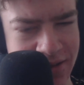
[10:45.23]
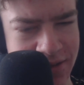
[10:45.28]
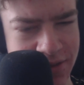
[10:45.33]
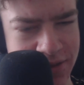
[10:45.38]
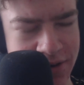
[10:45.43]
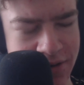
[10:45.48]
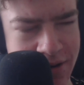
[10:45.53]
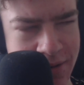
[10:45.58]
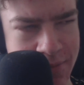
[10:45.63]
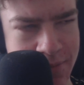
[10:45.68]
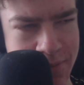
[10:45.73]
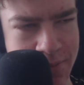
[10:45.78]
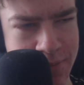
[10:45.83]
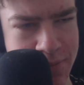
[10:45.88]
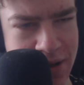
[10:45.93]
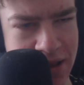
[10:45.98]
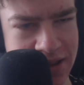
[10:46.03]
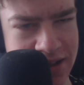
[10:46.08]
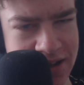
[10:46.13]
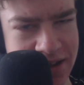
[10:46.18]
there are
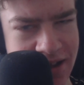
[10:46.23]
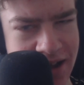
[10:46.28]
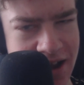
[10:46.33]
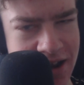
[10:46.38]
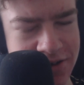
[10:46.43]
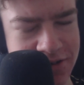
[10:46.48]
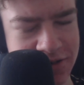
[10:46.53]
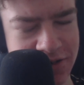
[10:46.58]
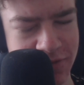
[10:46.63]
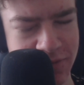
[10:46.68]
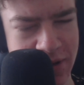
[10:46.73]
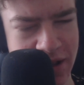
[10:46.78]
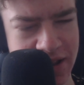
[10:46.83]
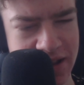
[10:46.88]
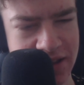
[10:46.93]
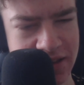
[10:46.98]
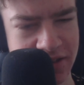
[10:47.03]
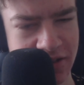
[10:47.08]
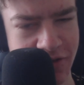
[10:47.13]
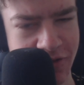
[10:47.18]
billion, hundreds of
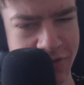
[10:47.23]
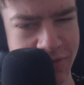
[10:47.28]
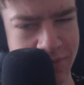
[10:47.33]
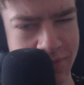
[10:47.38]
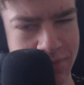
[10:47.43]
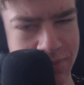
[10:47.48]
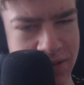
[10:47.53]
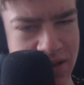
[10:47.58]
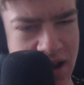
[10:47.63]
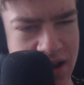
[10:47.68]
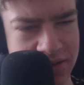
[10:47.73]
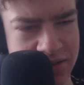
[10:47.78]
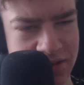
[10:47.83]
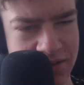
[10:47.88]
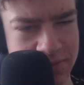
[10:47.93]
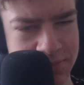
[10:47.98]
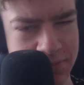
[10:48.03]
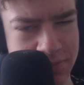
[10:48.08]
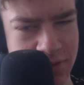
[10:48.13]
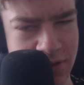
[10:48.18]
billions of
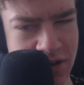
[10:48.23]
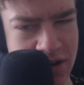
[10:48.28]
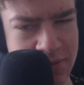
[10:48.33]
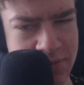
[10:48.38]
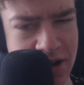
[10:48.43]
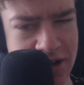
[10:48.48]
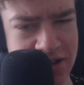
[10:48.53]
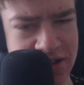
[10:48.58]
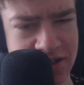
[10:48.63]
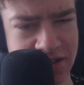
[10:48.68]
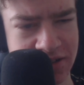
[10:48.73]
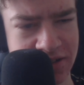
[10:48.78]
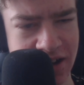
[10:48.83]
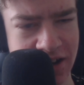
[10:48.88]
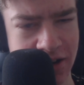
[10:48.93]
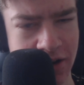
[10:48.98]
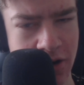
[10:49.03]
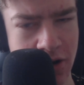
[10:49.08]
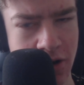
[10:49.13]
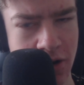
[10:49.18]
places pretty much just
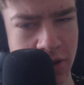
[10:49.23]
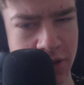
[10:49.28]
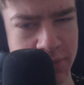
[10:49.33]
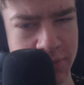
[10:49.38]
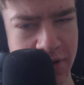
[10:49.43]
like Earth,